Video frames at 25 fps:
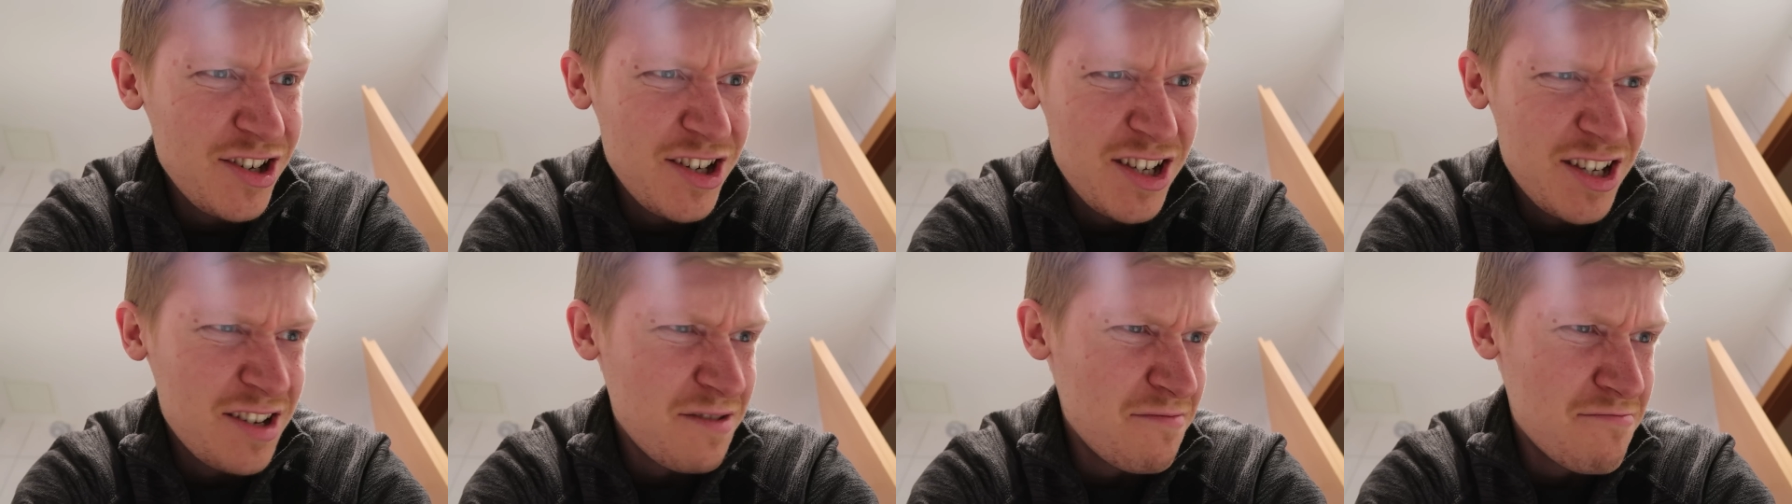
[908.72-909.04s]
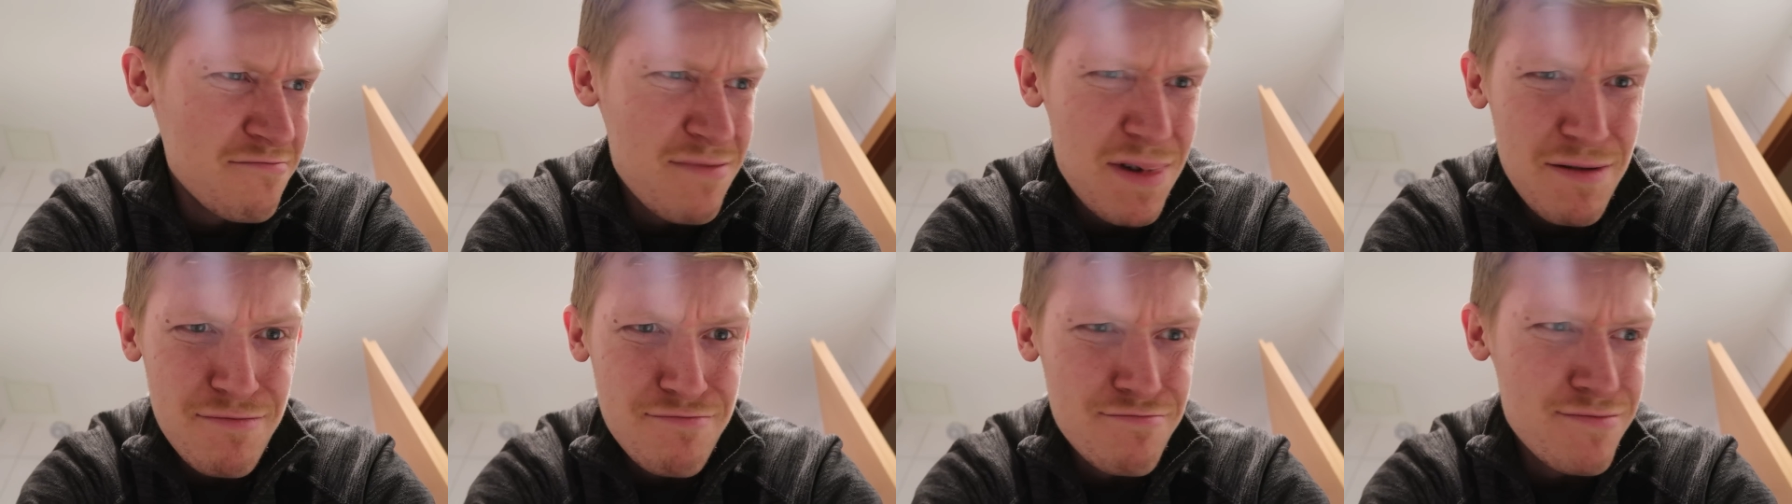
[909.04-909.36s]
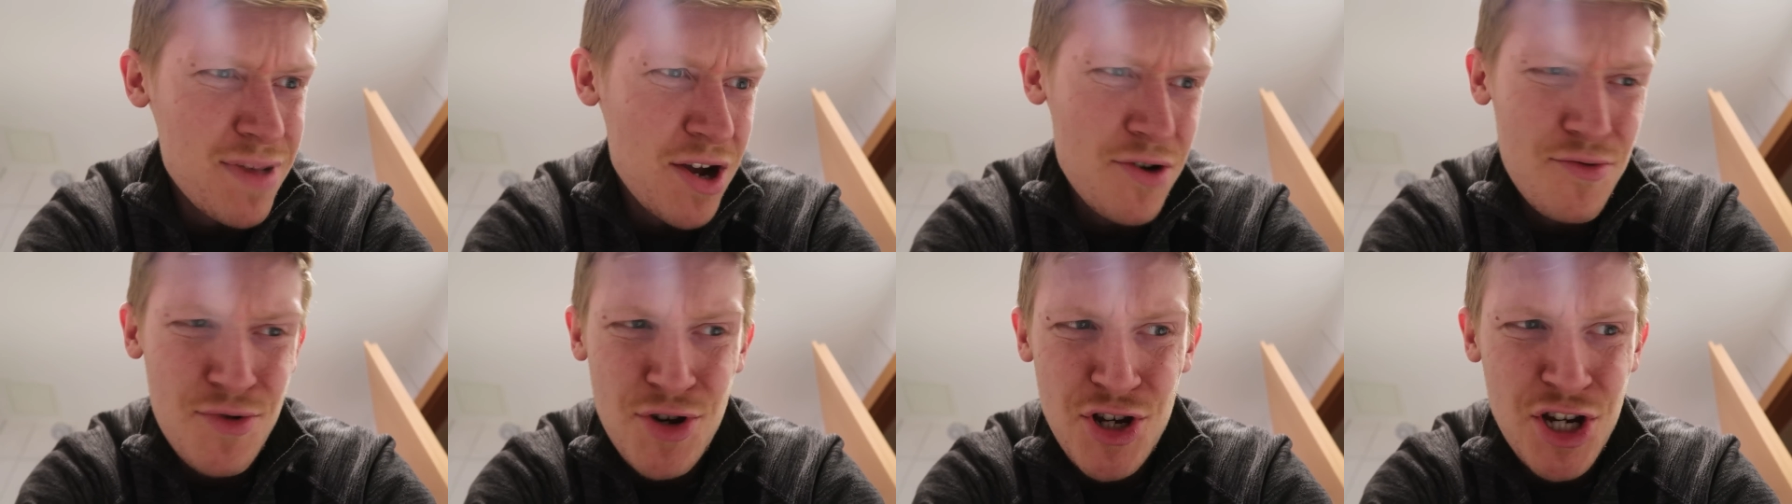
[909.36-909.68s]
just some
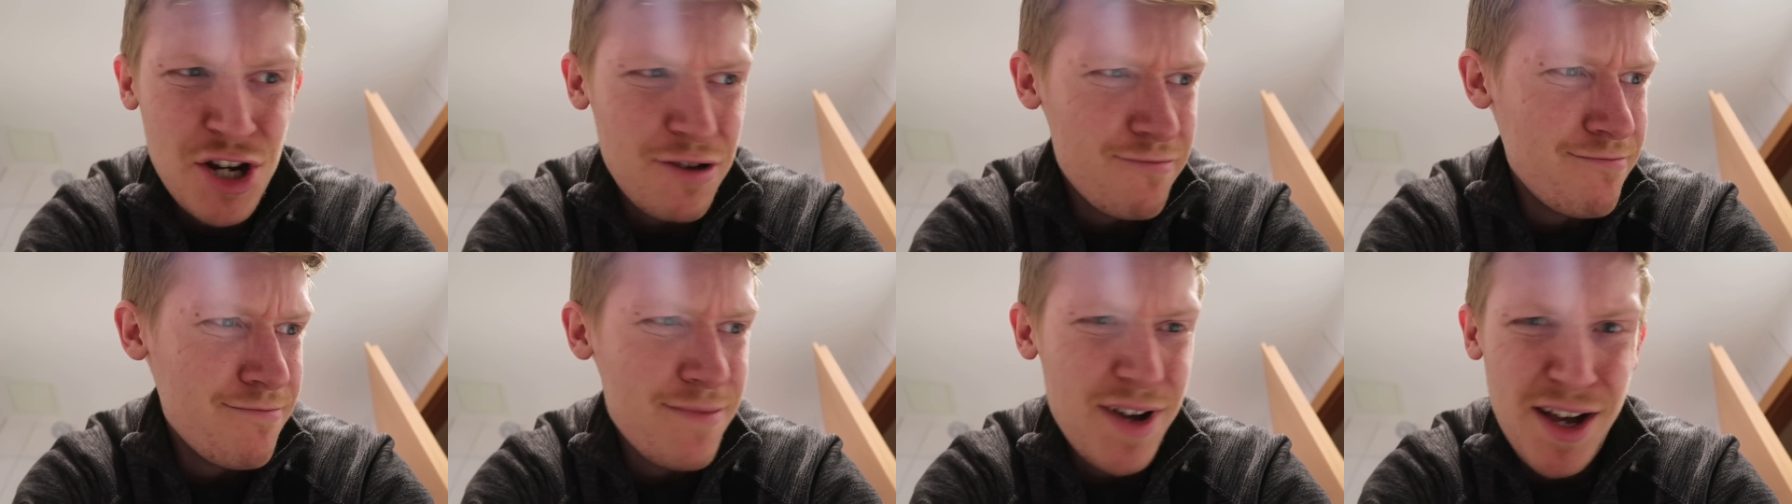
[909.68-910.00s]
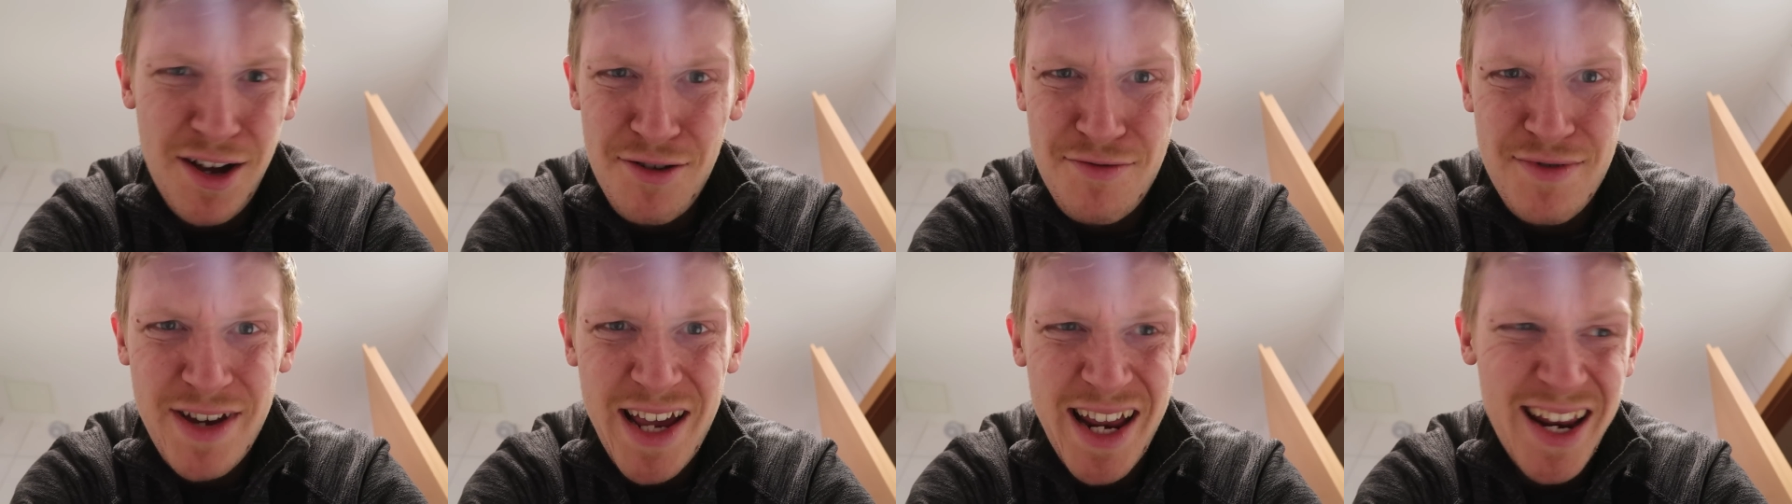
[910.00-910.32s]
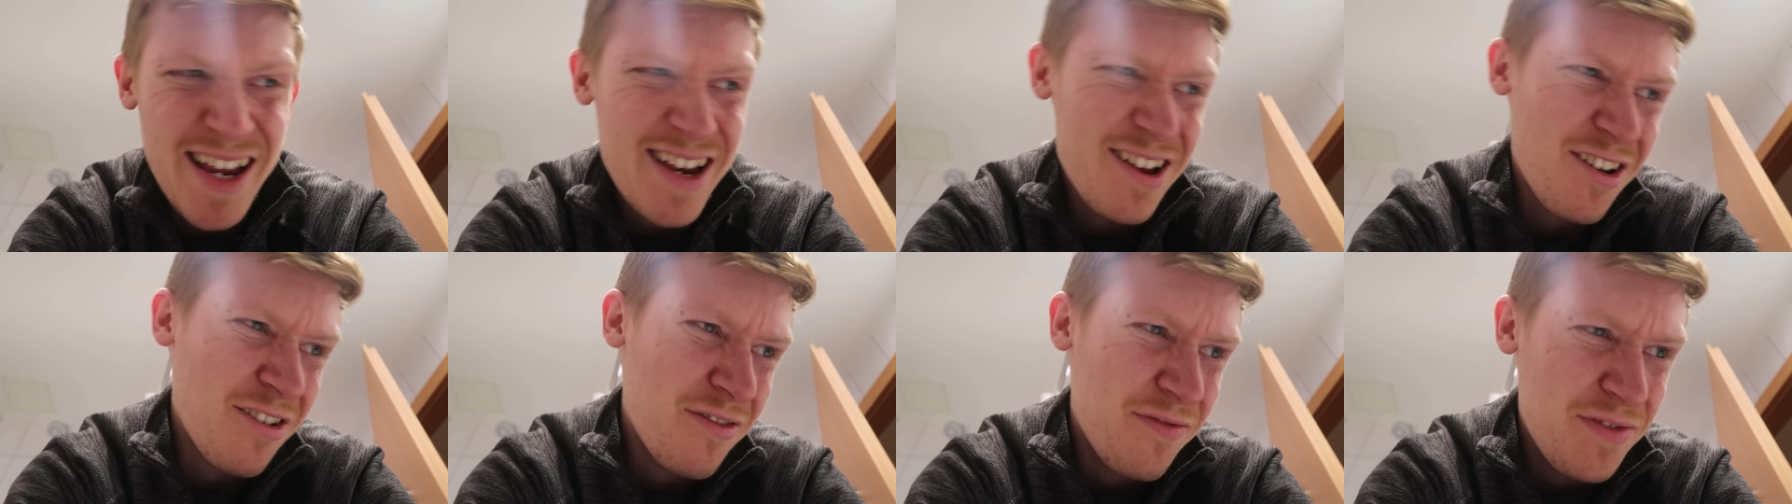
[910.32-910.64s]
mumbo jumbo. Get
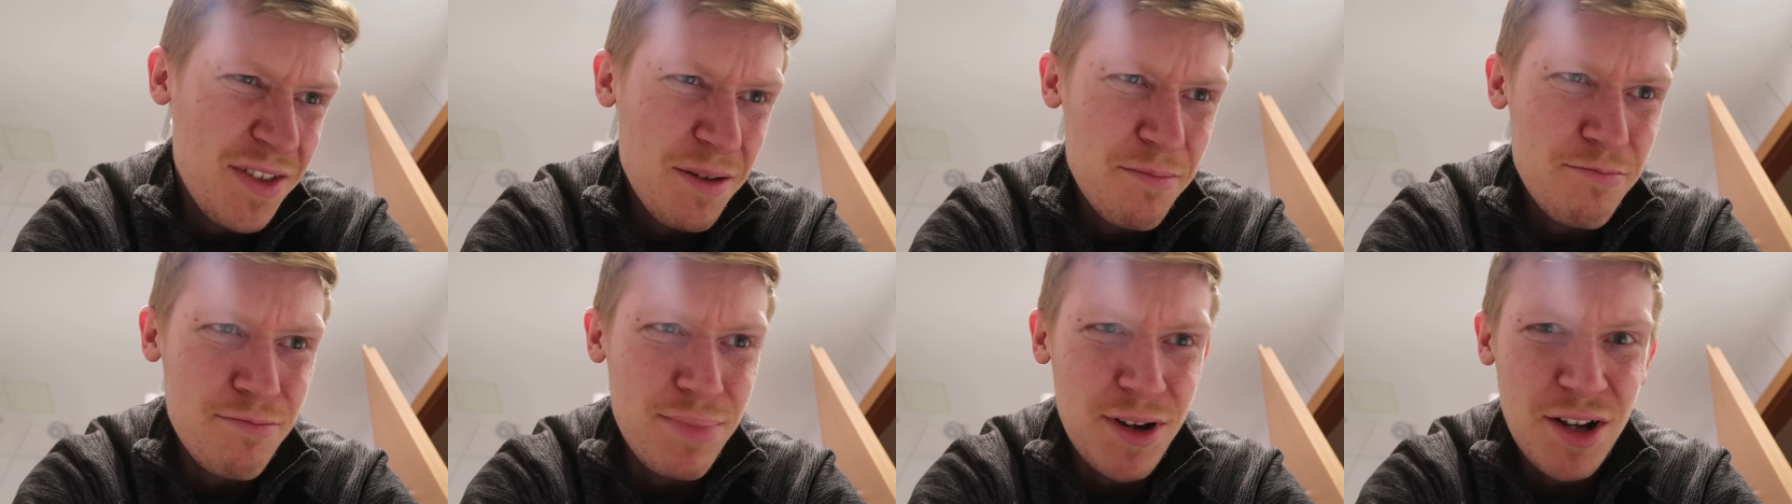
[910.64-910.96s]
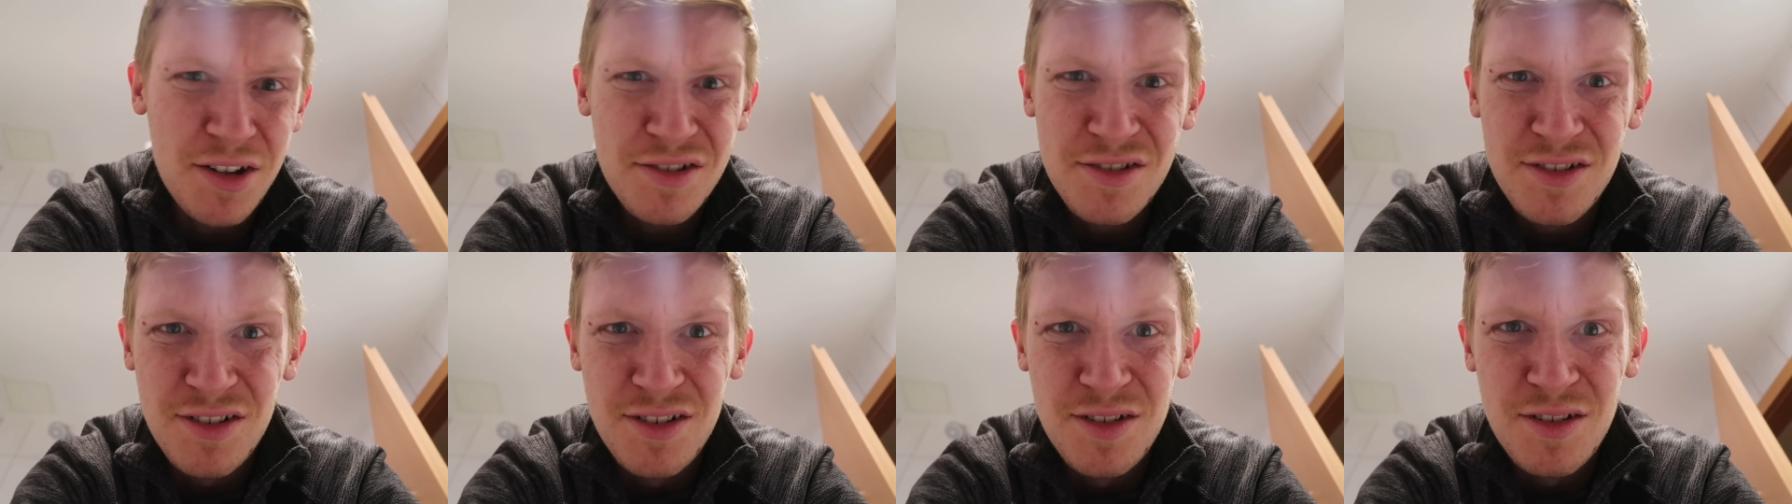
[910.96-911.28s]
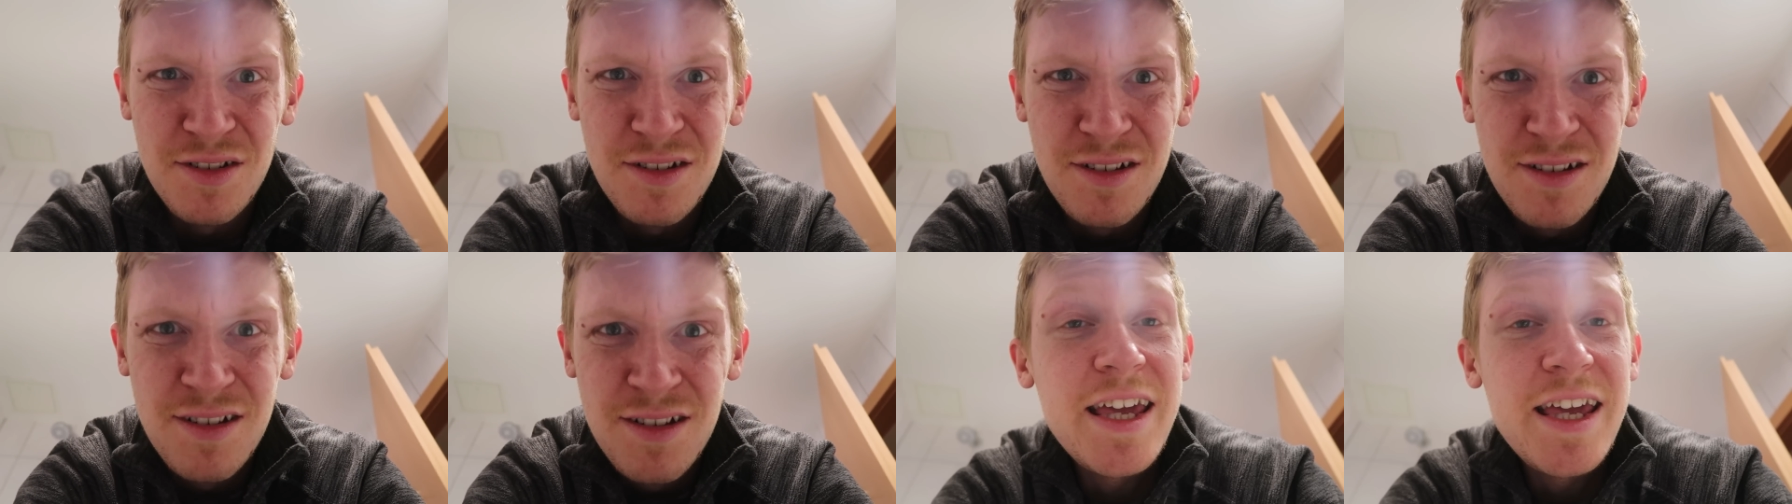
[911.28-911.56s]
it off the bottle.